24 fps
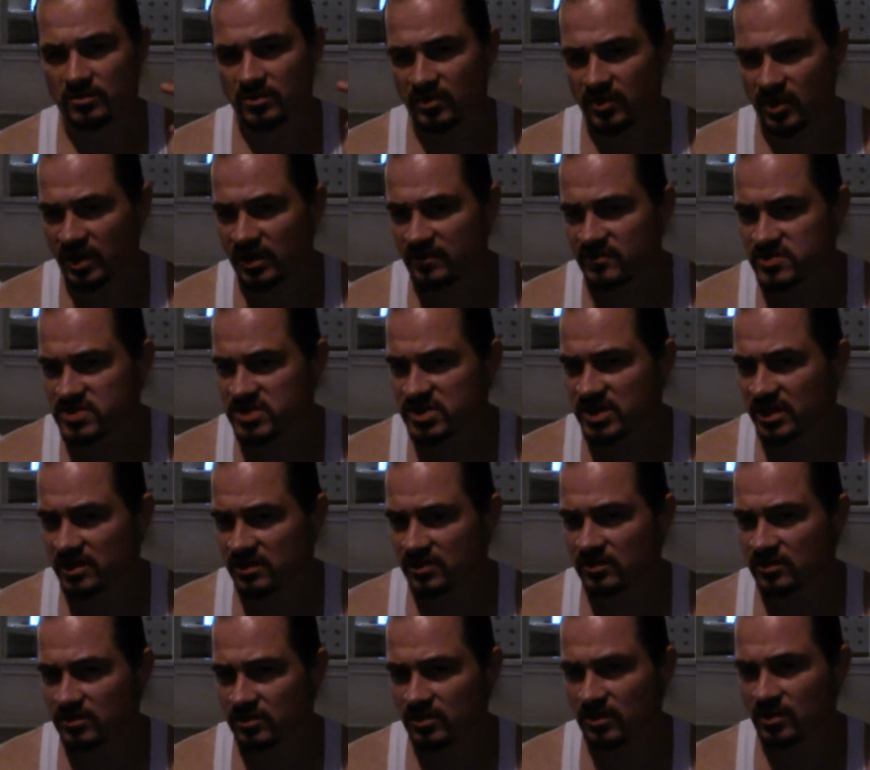they've
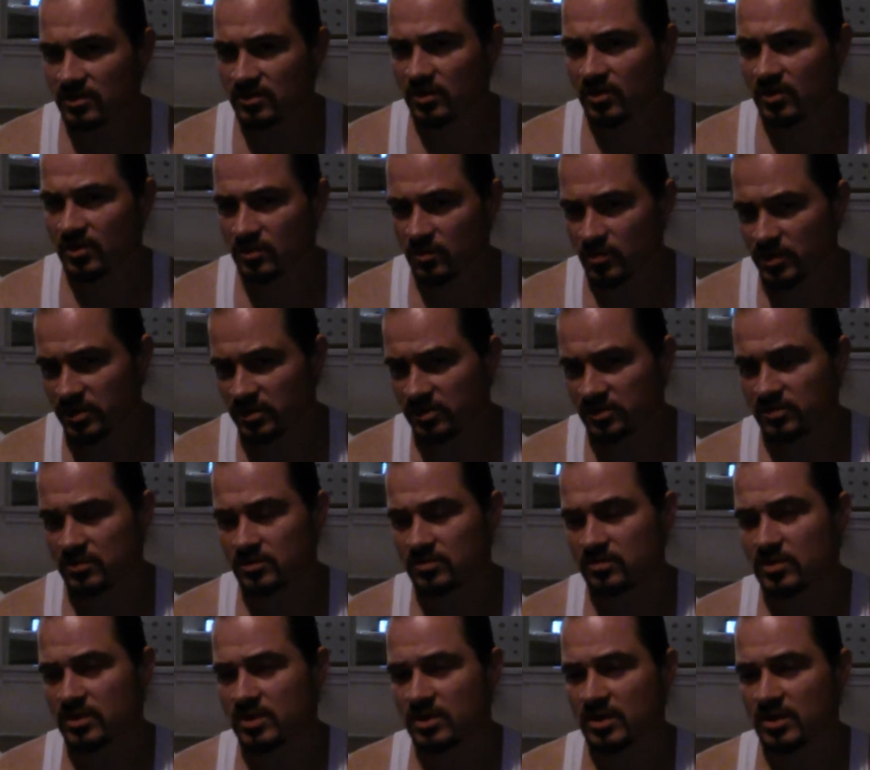said along with you